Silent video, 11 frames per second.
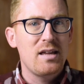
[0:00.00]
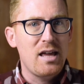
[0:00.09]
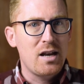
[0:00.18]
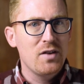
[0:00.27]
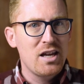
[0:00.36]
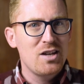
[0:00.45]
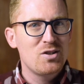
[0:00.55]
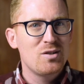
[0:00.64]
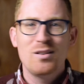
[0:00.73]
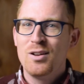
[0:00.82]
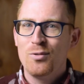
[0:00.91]

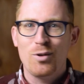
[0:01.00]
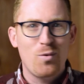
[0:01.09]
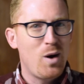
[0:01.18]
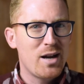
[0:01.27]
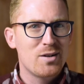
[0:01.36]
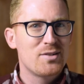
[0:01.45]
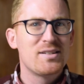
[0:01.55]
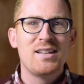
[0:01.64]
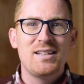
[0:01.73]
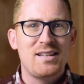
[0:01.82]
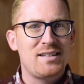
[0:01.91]
Edification requires
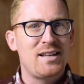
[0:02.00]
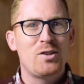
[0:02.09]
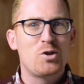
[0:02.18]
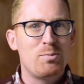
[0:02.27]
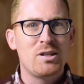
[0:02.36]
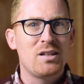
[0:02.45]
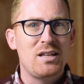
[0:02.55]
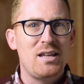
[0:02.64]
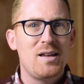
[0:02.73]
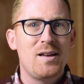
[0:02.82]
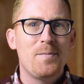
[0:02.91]

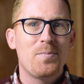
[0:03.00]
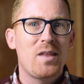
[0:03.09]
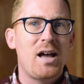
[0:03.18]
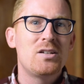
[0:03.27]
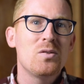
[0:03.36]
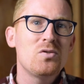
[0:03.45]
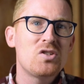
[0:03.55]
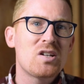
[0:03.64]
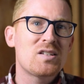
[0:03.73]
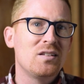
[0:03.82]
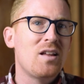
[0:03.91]
intelligibility. I don't
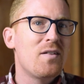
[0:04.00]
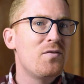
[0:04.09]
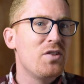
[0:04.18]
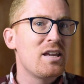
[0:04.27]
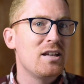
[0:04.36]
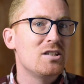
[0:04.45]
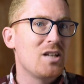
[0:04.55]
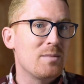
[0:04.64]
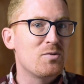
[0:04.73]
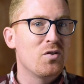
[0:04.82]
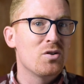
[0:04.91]
just love the King
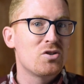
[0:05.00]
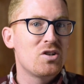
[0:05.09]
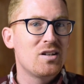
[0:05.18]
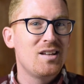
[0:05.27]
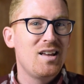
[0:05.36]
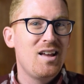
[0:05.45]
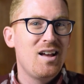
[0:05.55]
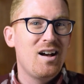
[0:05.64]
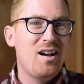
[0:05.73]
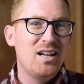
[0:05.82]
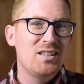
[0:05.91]
James Version,
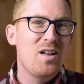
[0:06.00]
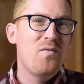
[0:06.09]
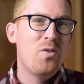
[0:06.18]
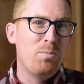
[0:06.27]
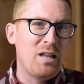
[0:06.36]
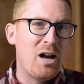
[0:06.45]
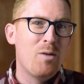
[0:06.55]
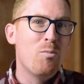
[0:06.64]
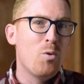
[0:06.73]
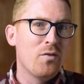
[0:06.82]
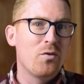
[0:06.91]
I love the
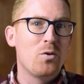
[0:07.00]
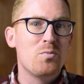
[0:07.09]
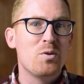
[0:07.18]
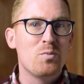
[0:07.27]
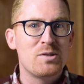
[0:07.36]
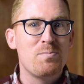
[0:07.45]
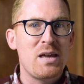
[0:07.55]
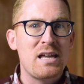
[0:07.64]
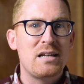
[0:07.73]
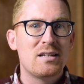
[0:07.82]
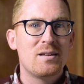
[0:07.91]
plowboy for whom it was
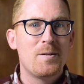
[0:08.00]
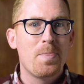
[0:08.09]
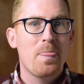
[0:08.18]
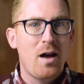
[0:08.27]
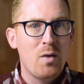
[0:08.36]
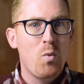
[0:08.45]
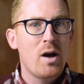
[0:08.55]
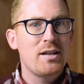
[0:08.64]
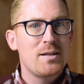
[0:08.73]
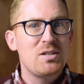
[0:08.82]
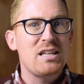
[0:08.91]
made. I
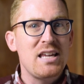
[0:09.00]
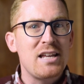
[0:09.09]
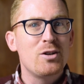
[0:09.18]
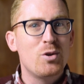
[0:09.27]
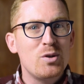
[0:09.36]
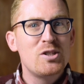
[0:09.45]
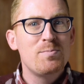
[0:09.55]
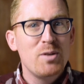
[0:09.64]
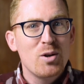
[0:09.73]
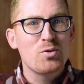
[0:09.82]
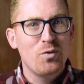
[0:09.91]
want him to eat good
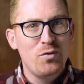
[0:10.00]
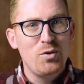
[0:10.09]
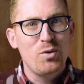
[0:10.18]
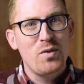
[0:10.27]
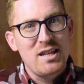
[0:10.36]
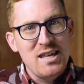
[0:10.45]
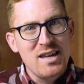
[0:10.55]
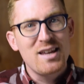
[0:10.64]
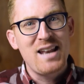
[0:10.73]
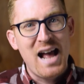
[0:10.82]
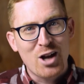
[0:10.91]
spiritual food that he
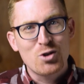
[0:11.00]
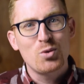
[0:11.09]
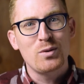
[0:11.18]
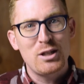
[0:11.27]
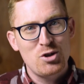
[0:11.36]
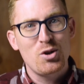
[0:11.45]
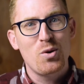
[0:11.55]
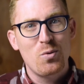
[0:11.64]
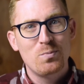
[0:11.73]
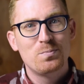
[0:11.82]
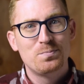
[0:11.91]
can actually chew.